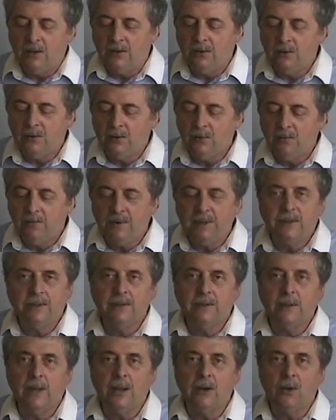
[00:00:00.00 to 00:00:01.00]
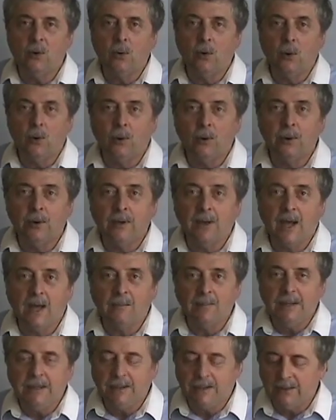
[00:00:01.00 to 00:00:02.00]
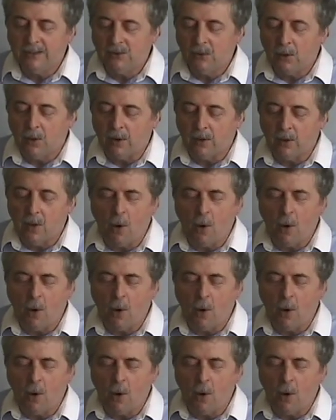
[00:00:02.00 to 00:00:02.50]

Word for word: to visit an origami store,